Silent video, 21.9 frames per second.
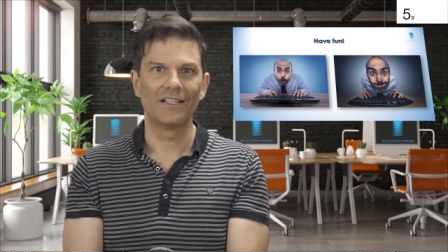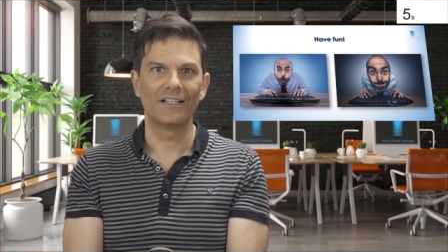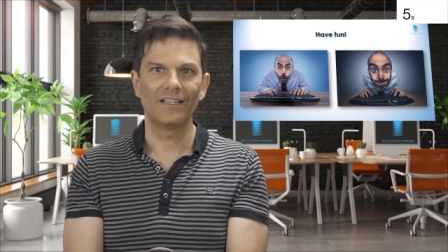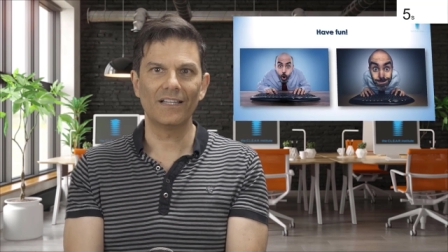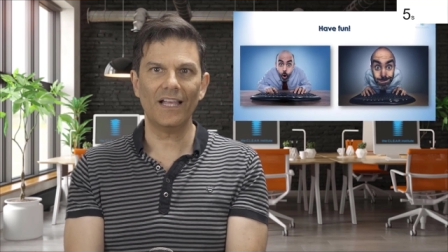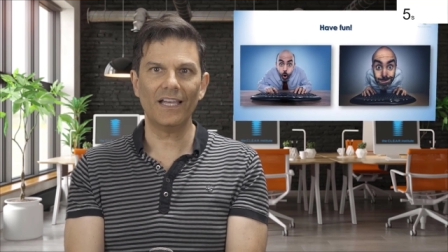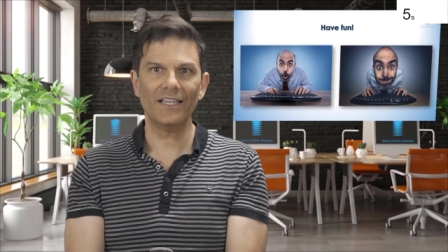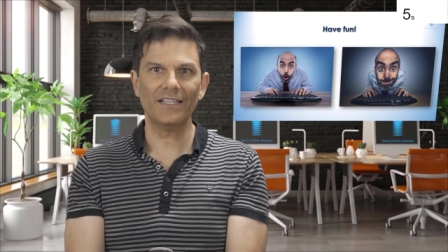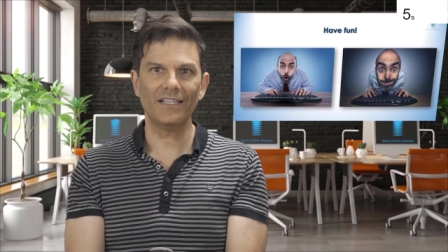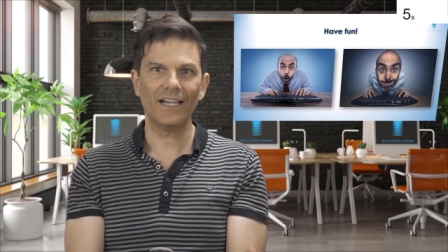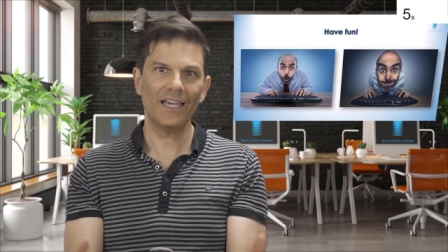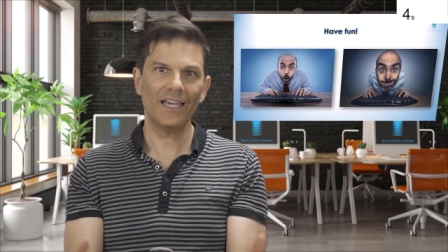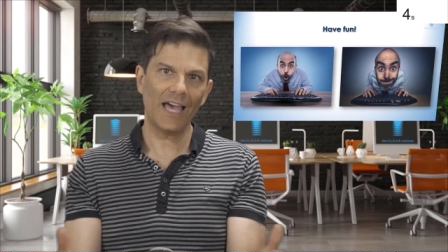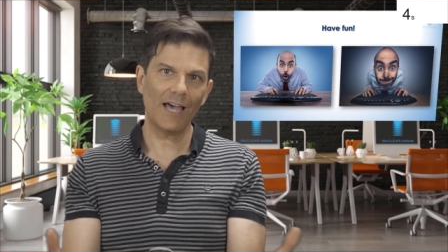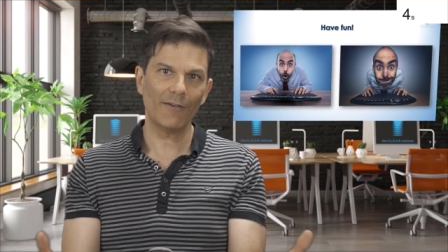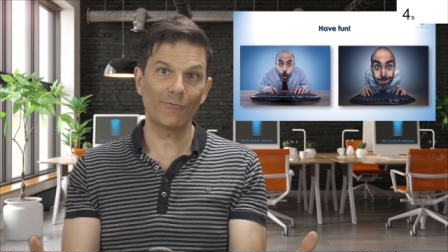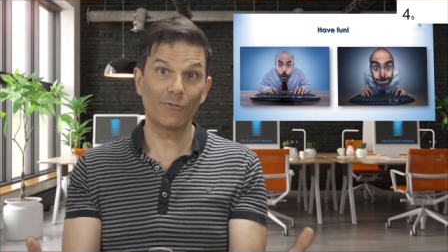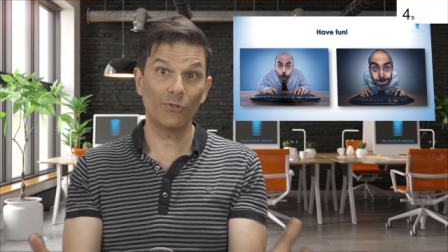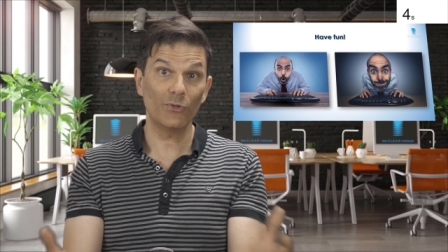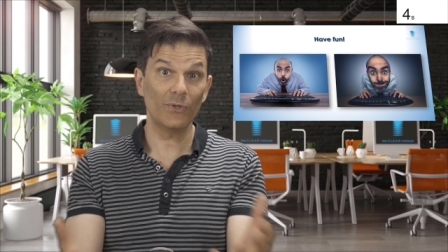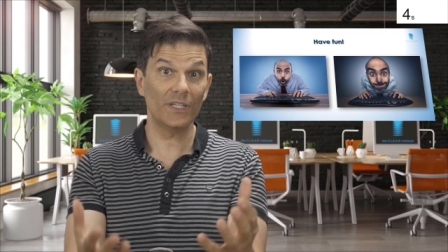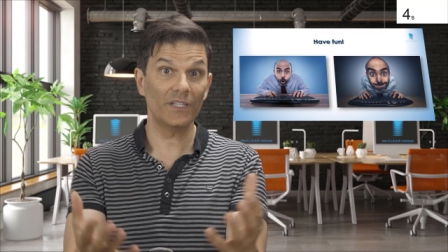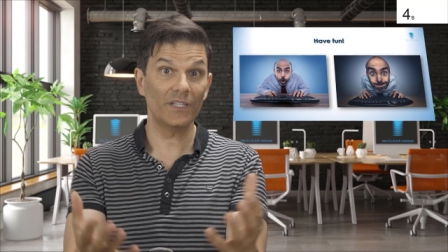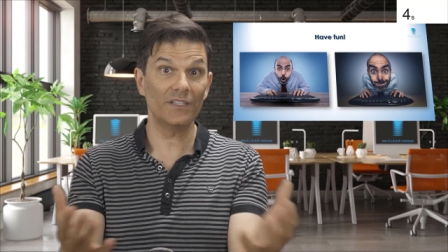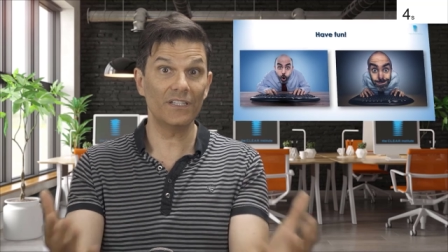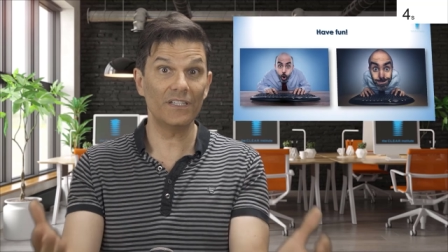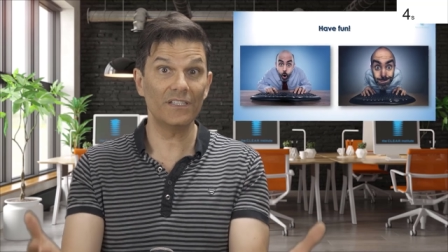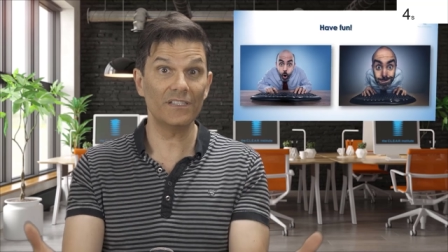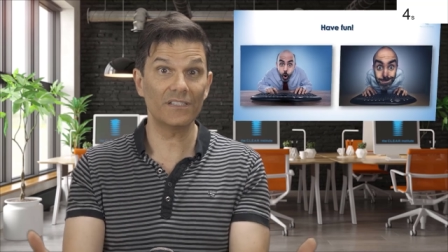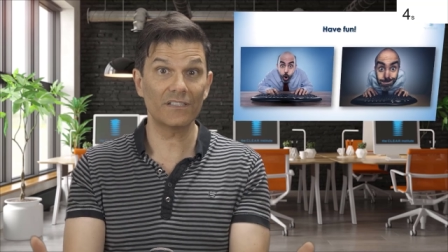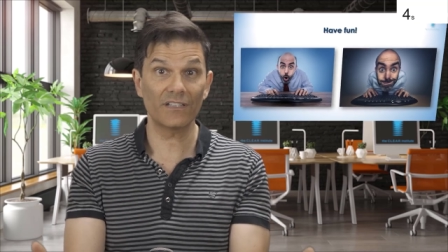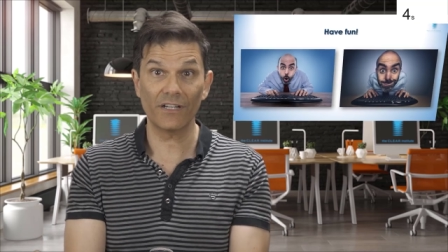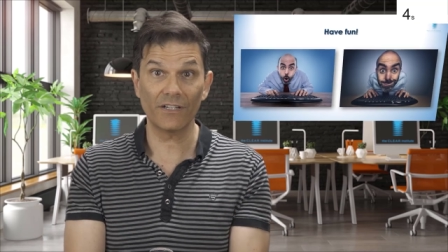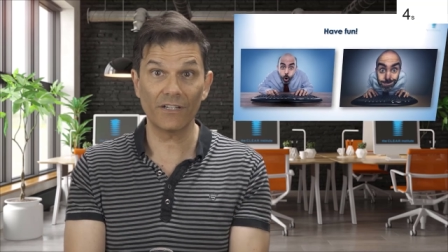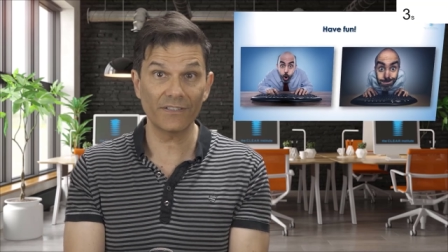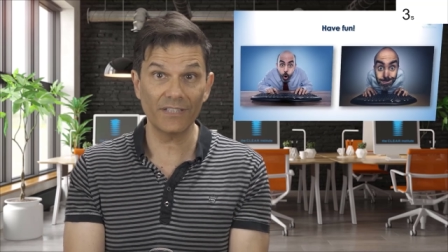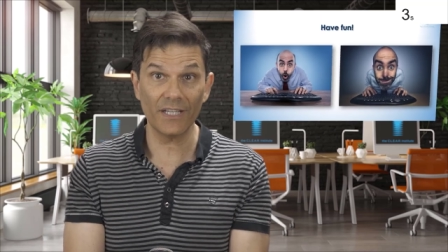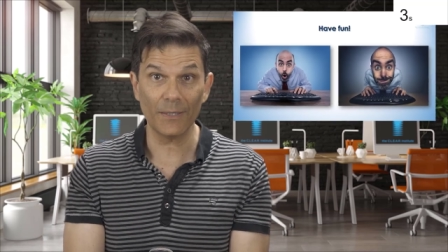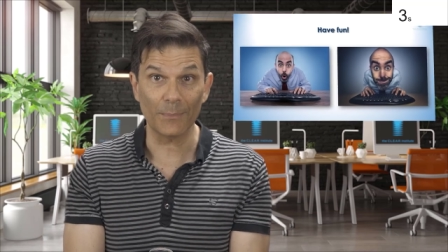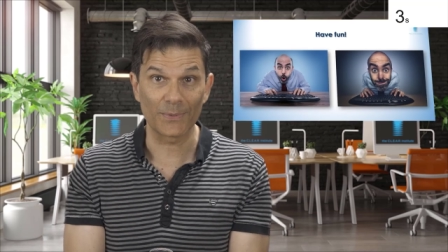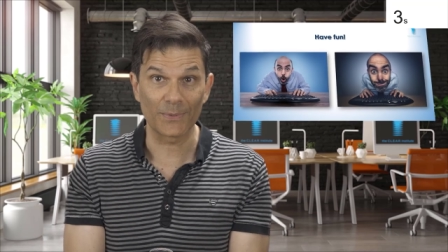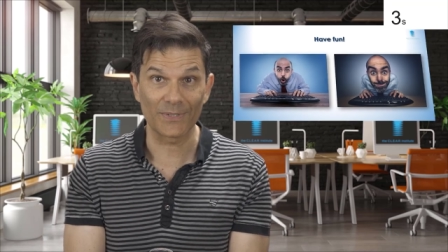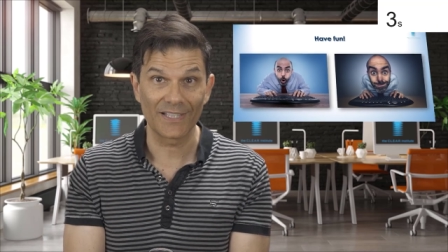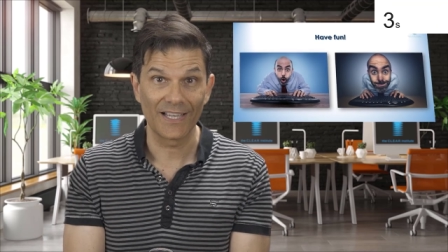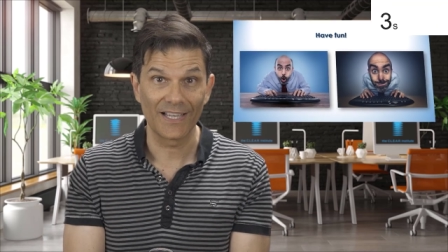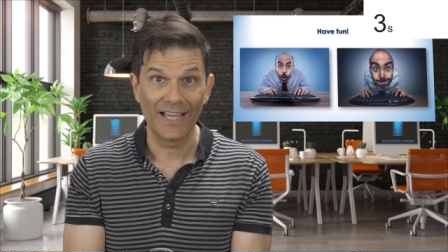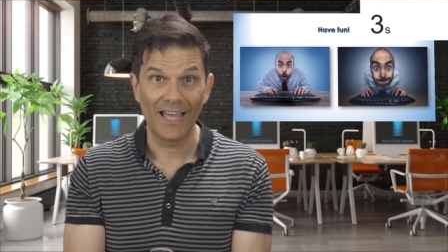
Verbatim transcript: Like I have doing these clear tips.